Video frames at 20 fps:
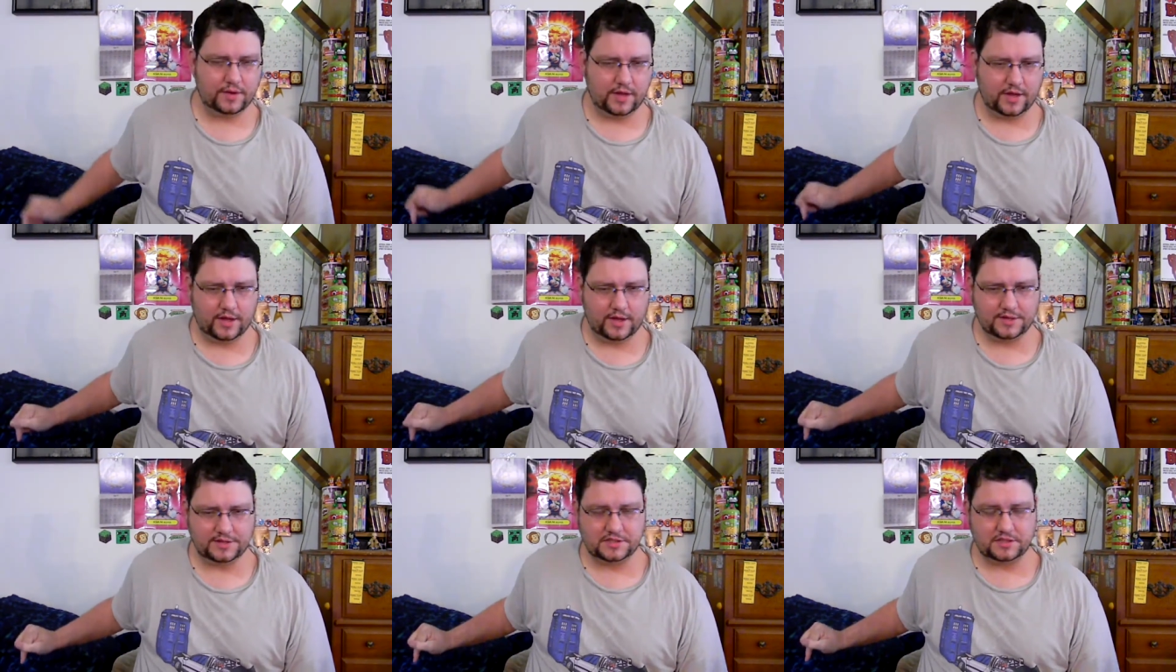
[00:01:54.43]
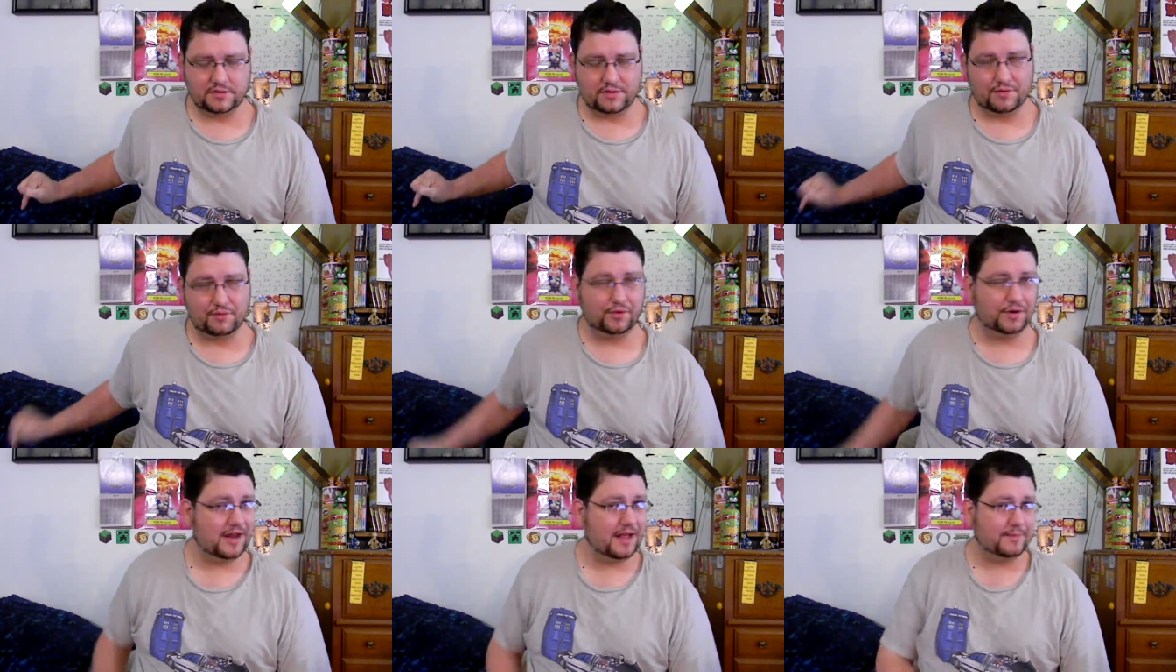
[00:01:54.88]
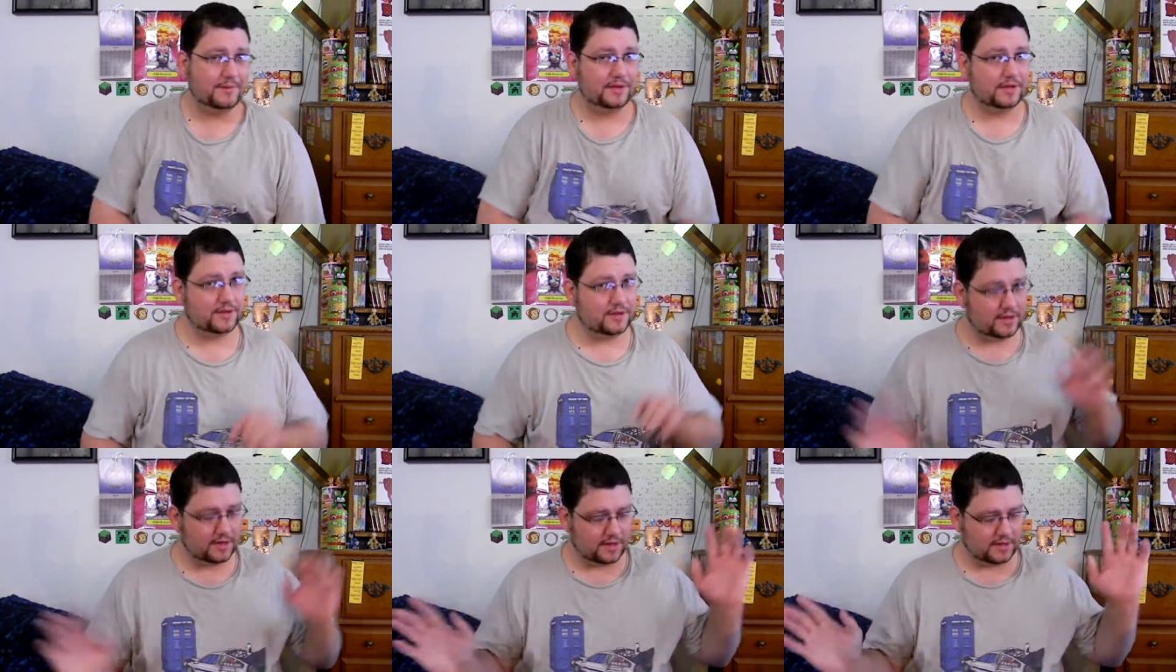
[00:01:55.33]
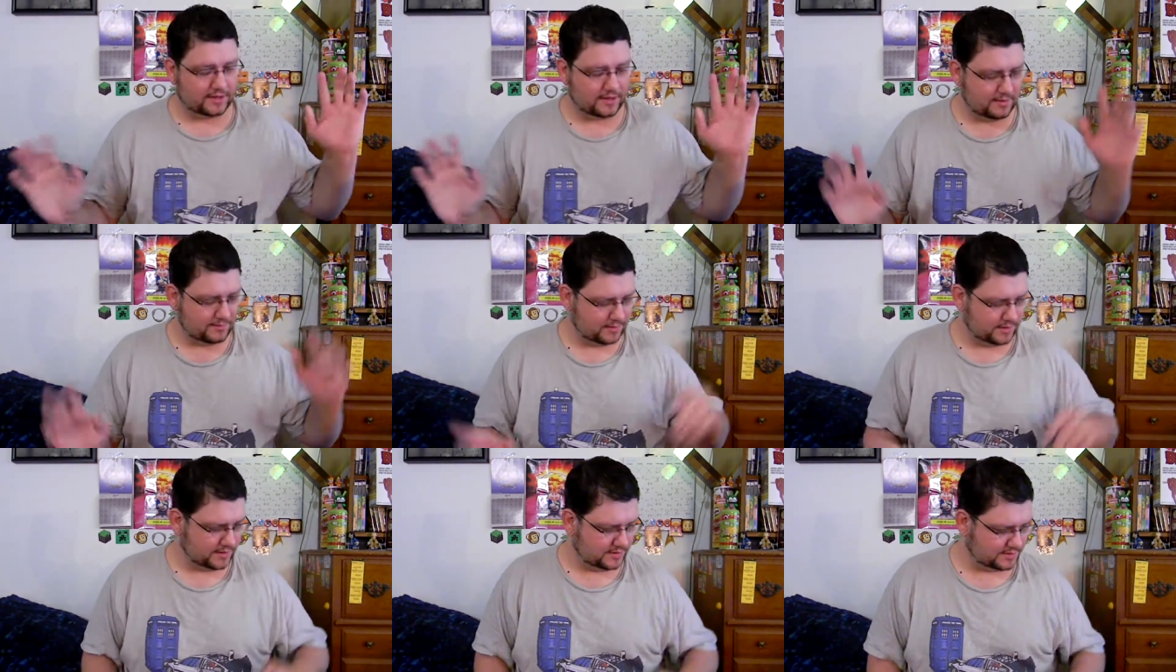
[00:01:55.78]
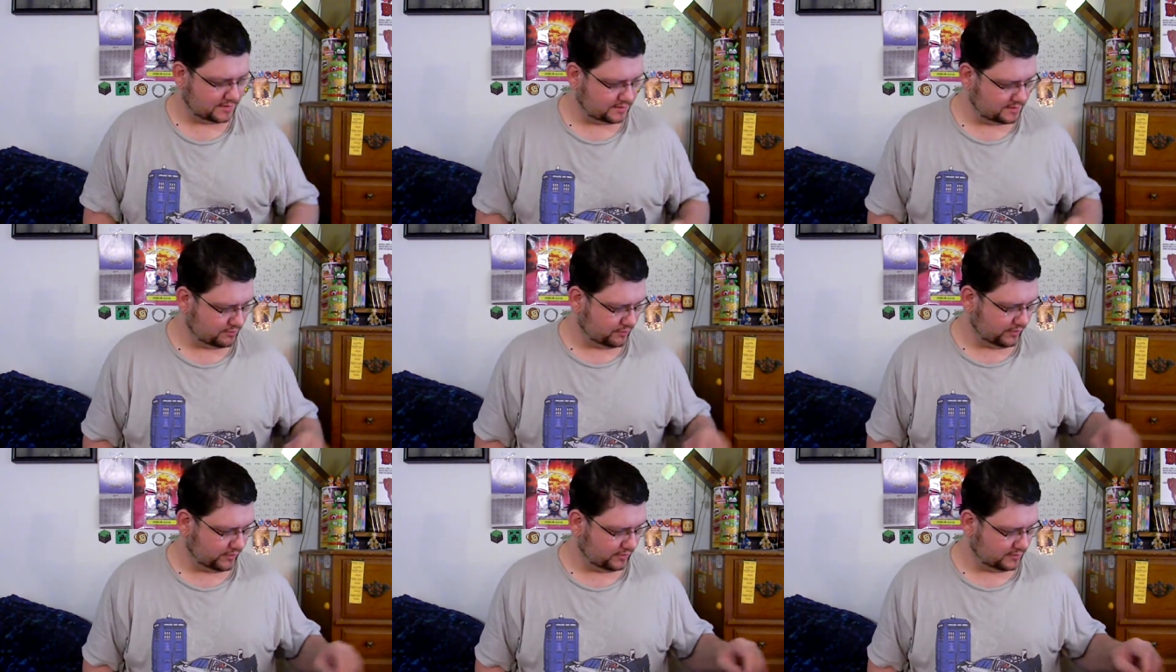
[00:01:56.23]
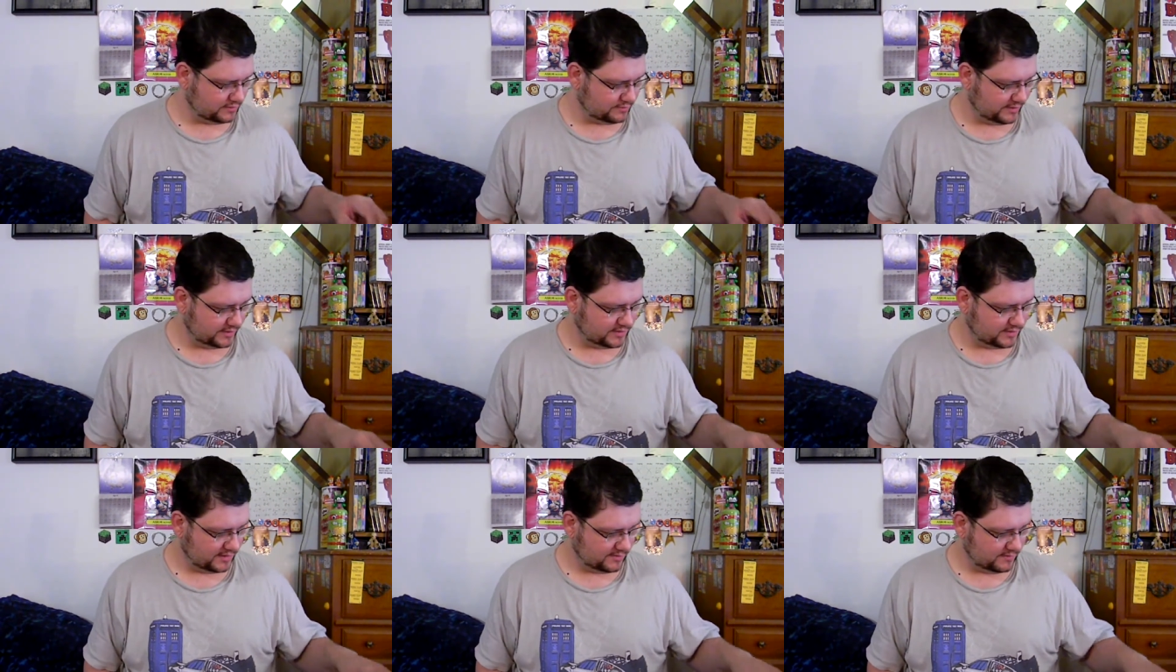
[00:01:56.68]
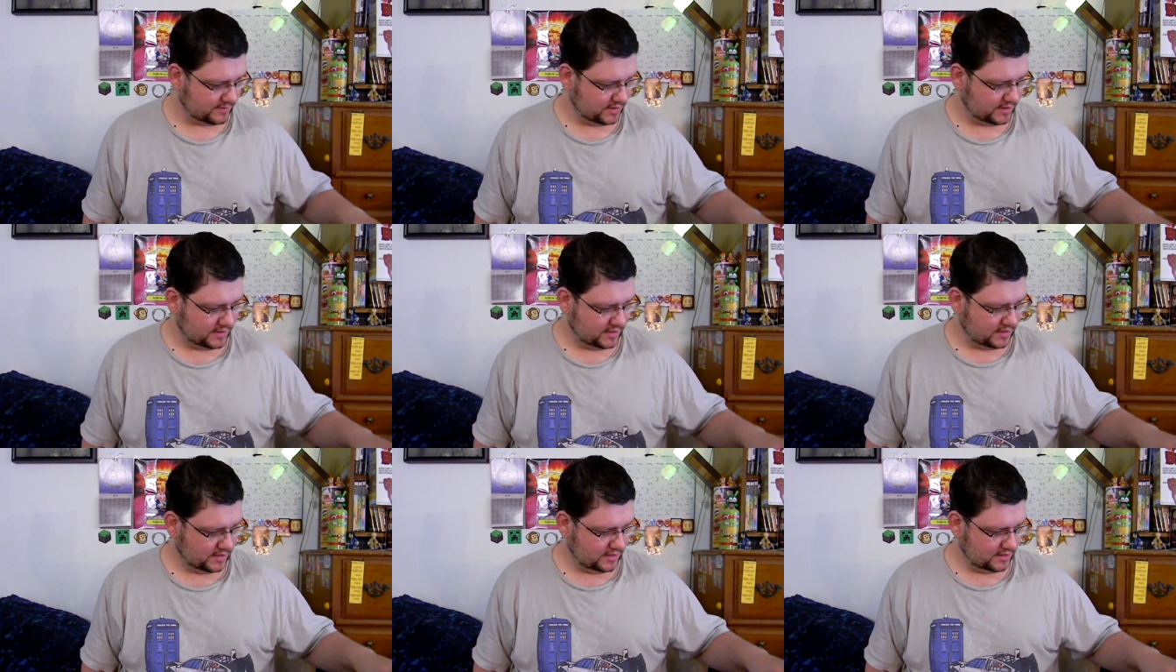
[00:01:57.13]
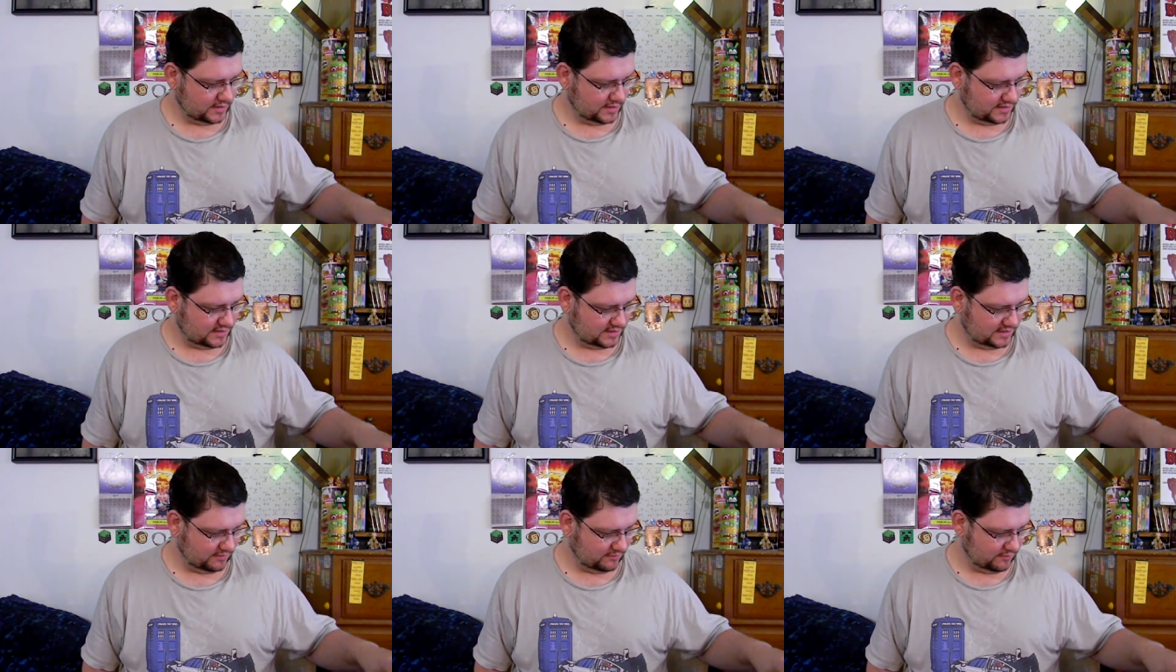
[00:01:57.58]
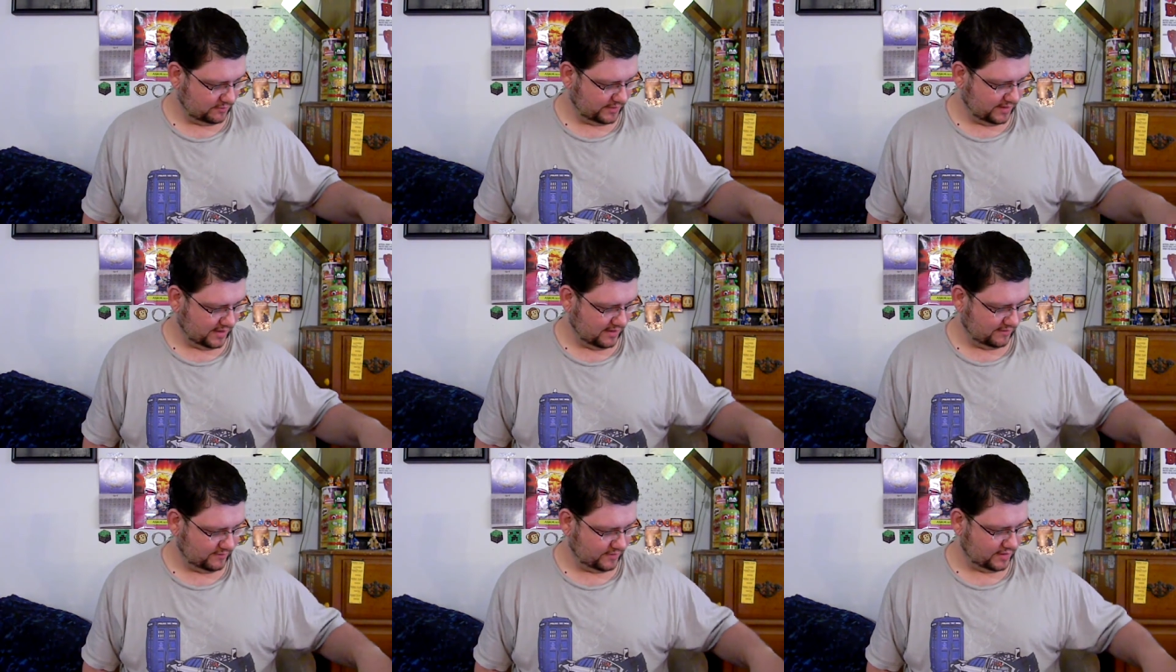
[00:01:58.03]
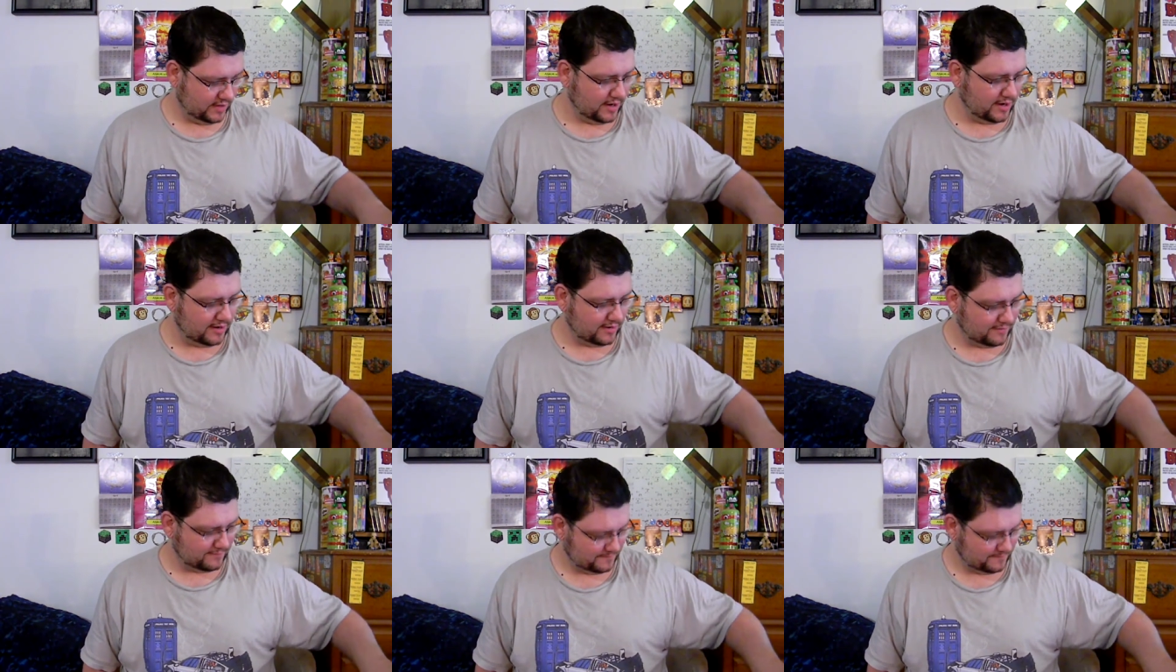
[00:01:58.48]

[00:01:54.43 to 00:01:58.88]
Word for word: Uh, so I will not be looking at that because they're spoilers big time. Let's see what we have in here.